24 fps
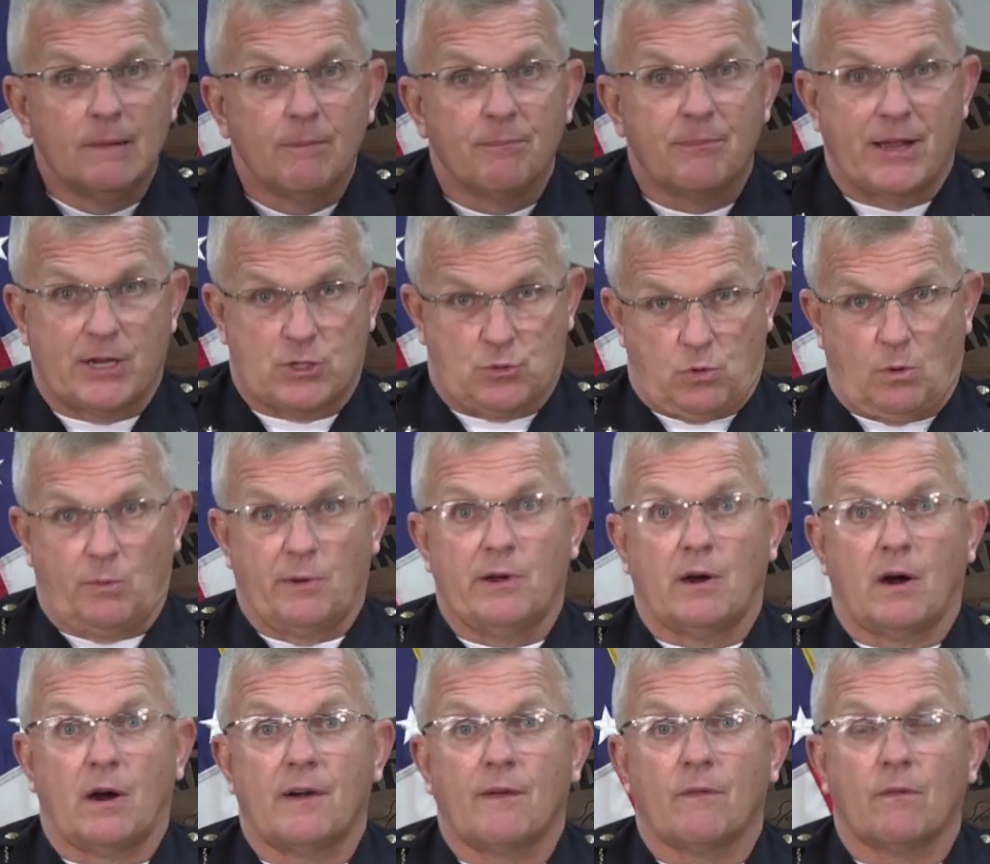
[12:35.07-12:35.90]
That's where
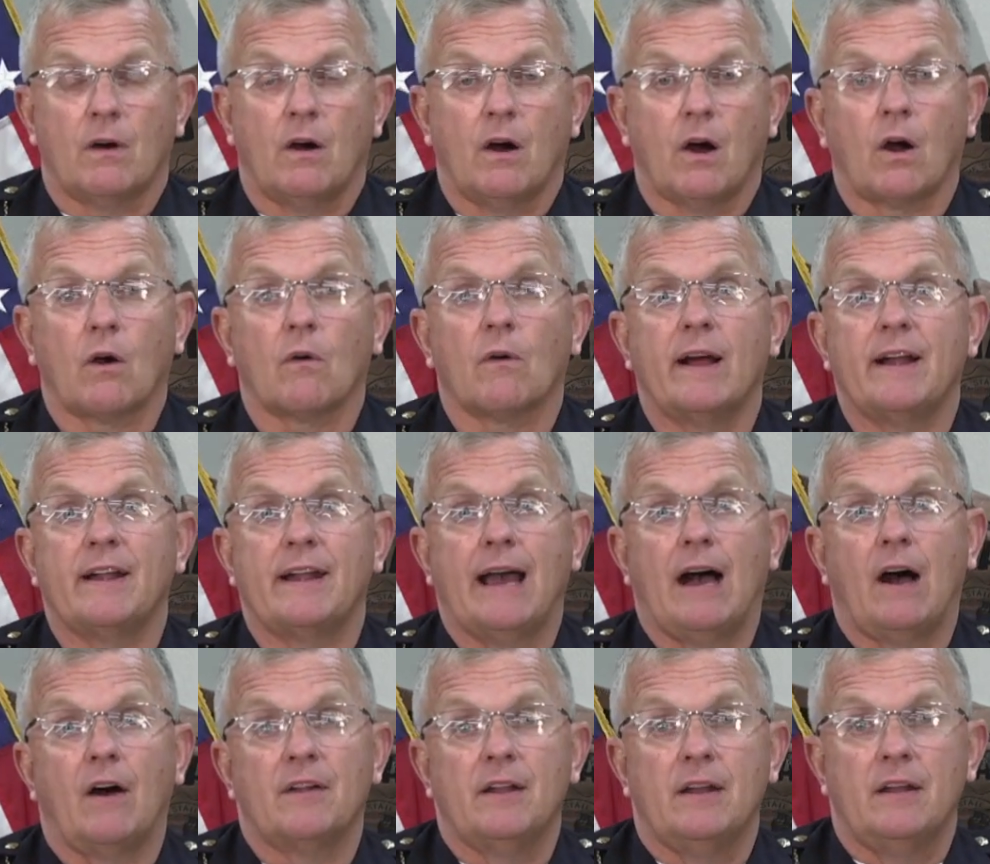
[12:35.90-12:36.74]
we are right
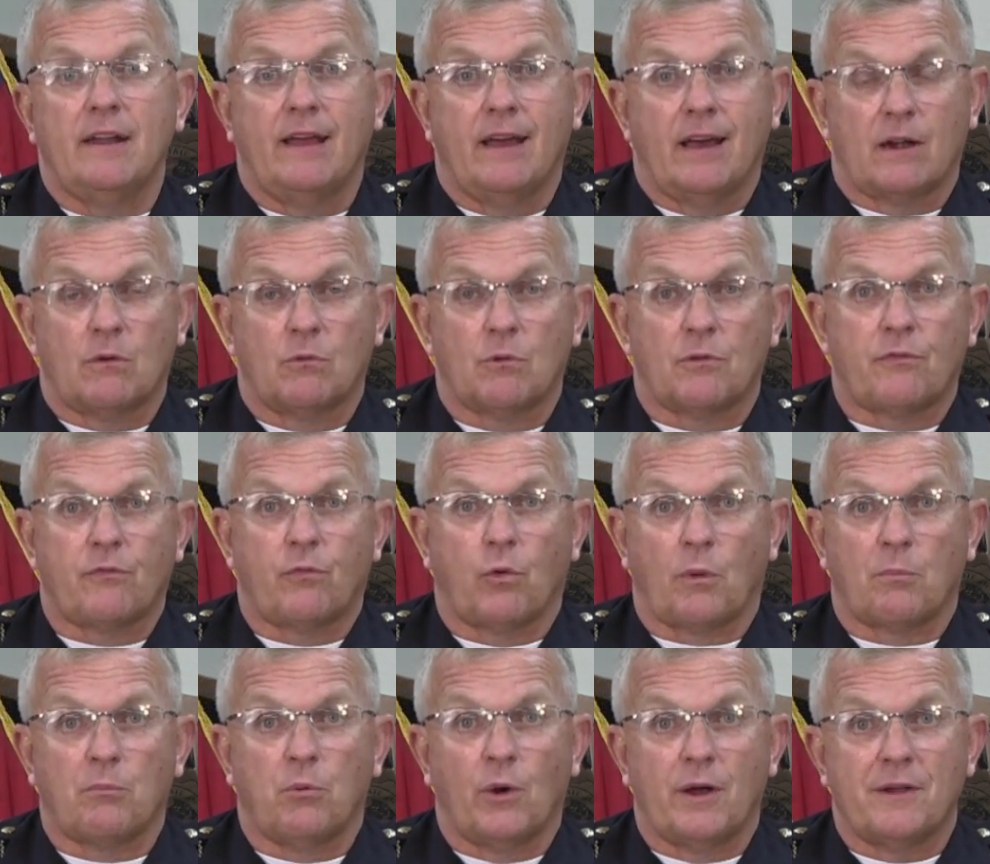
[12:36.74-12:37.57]
now in Indiana with
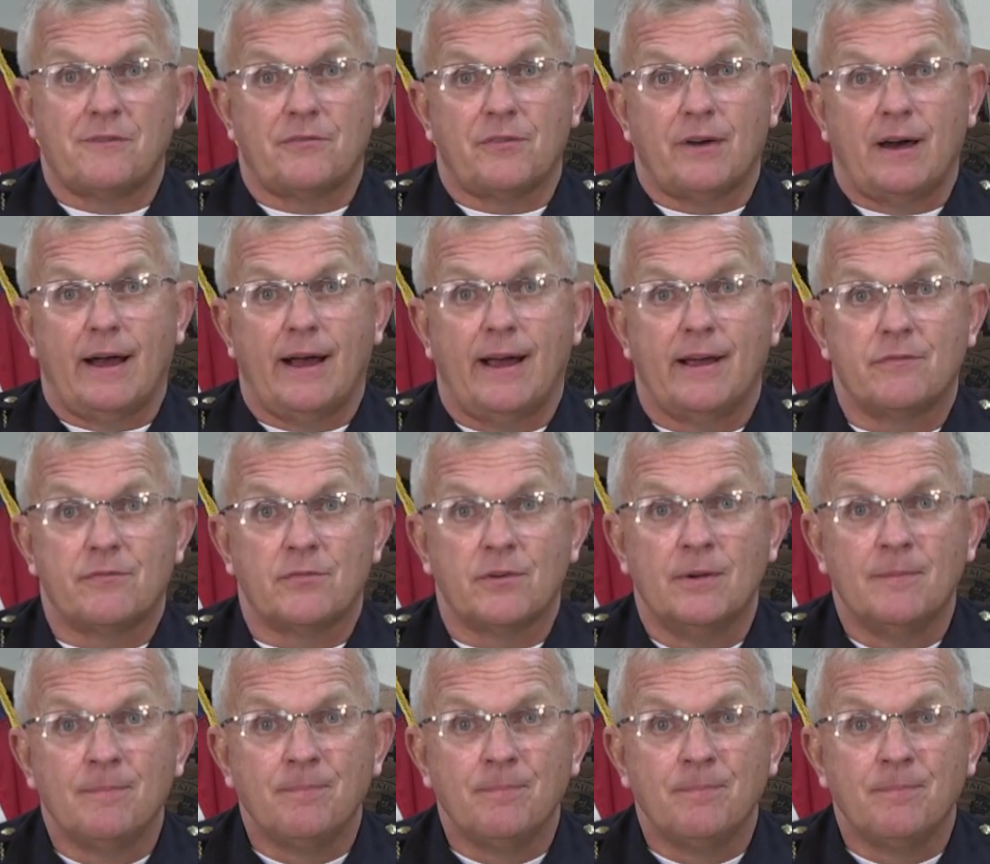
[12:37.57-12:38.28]
4.5.